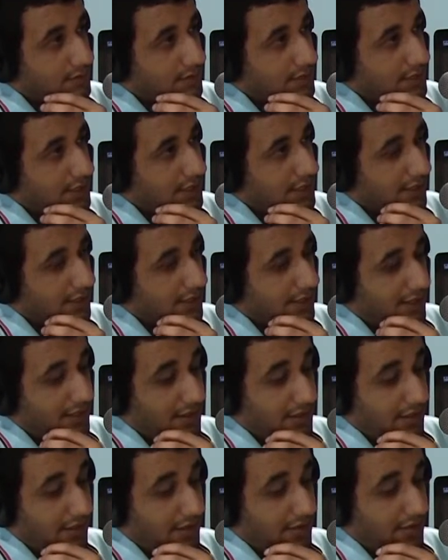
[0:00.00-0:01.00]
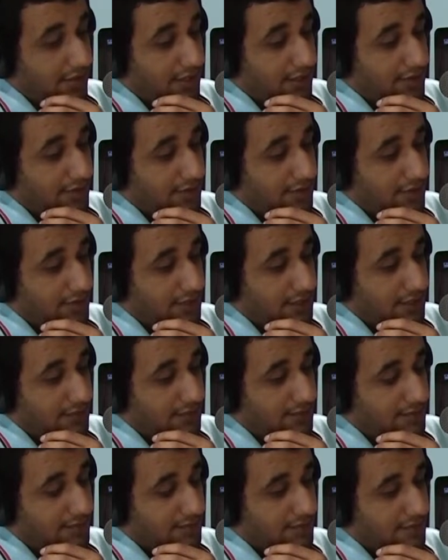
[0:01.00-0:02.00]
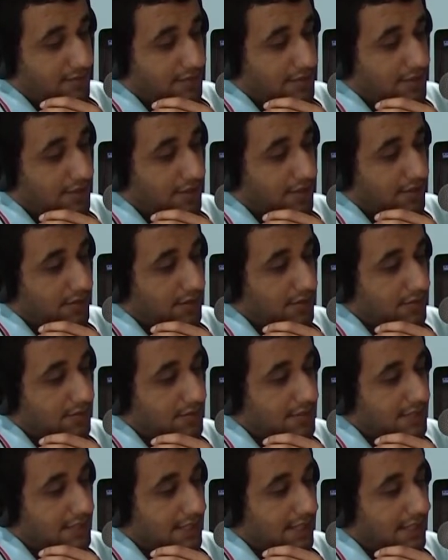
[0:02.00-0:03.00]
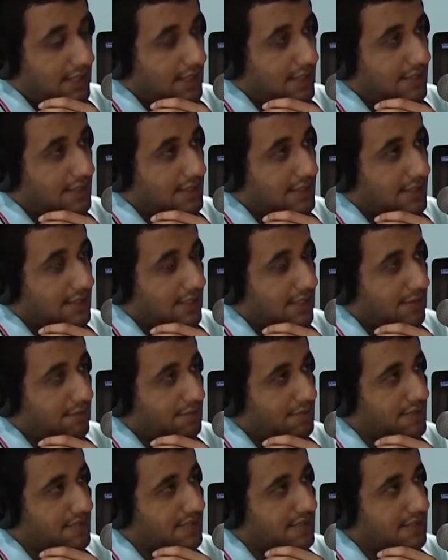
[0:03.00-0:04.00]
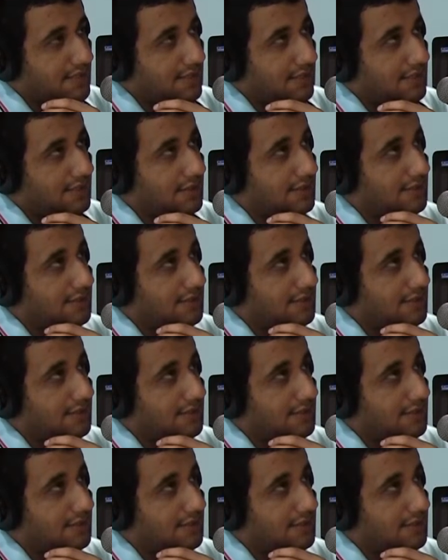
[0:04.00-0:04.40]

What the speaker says: just get the grade for it. So studying tips.